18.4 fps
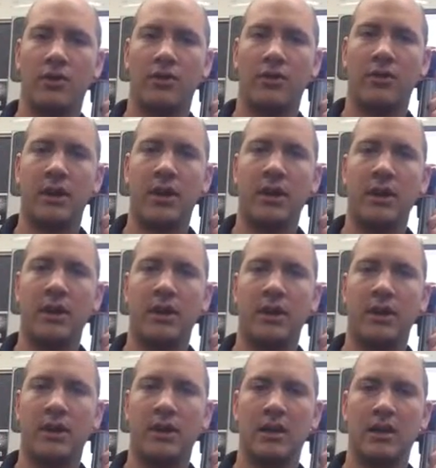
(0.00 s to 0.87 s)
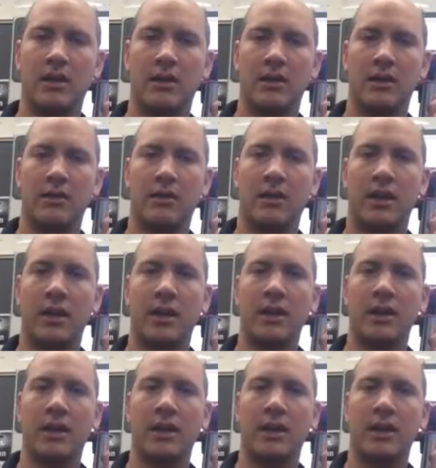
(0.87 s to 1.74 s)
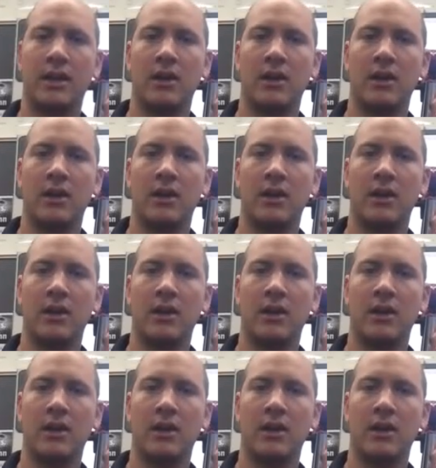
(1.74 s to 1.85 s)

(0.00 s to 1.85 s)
3, 3,